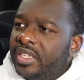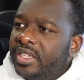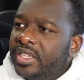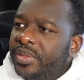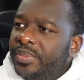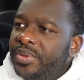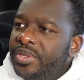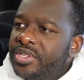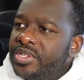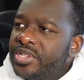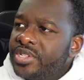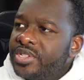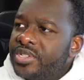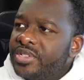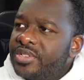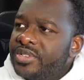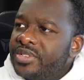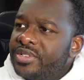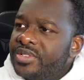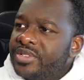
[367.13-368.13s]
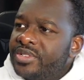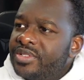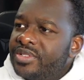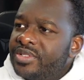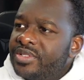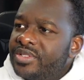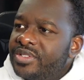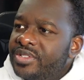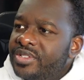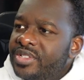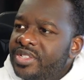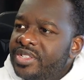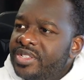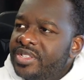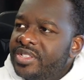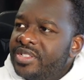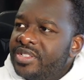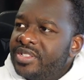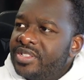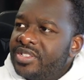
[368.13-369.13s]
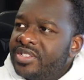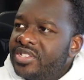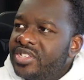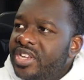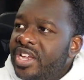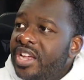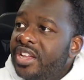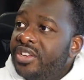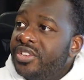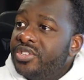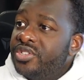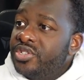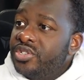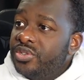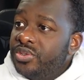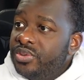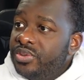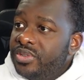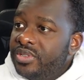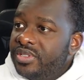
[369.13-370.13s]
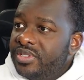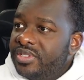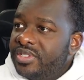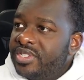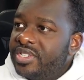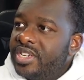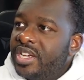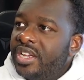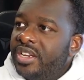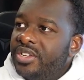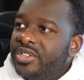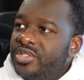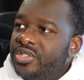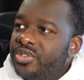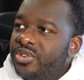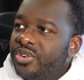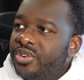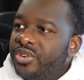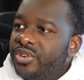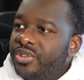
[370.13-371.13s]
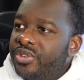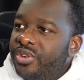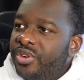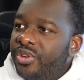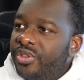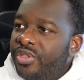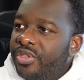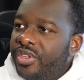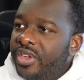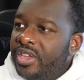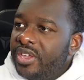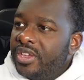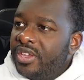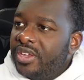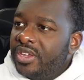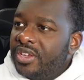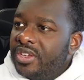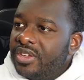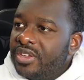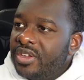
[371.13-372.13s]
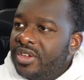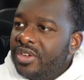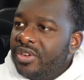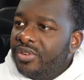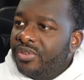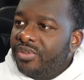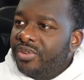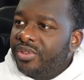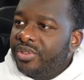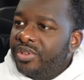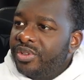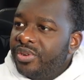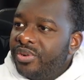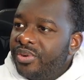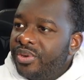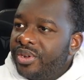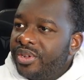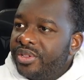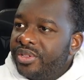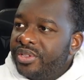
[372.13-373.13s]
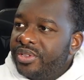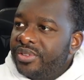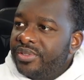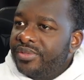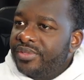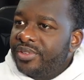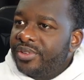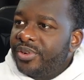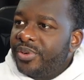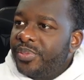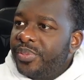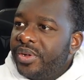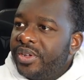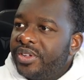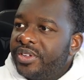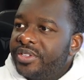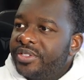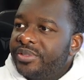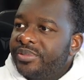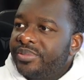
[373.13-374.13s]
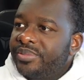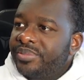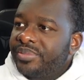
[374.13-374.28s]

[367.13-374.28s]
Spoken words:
Let me just challenge you and challenge your thinking really quickly, if you don't mind.